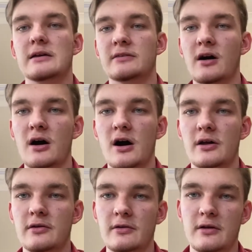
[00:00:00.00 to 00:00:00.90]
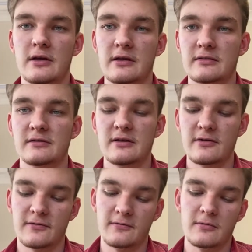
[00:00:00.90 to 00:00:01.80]
It's hard,
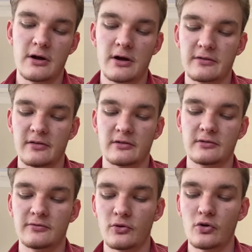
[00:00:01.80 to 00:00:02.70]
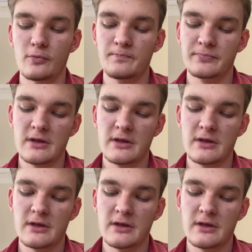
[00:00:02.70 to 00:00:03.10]
stiff, doesn't conform.